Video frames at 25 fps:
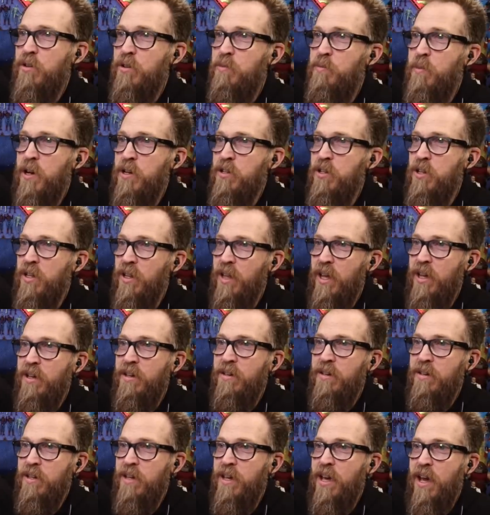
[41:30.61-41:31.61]
especially
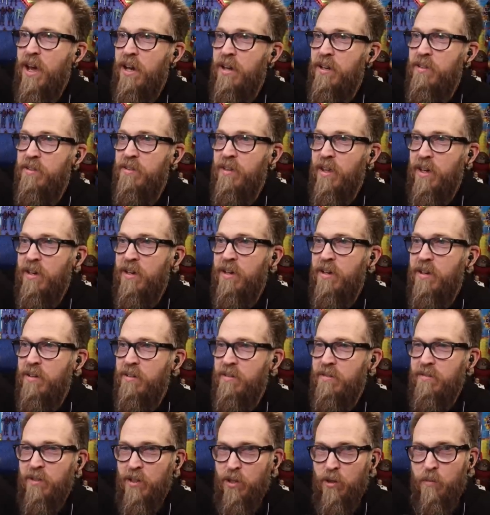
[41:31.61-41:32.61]
like he had his like
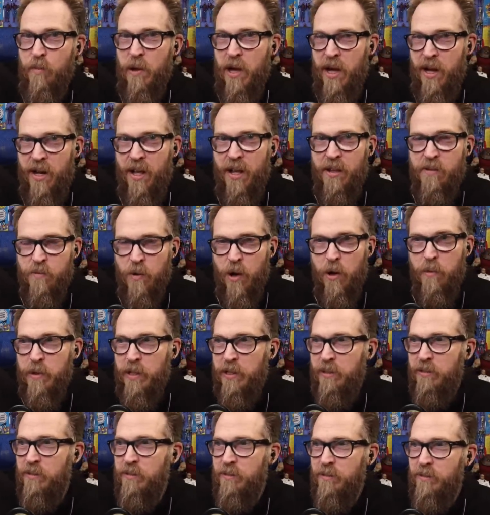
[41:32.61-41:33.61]
little badass moment,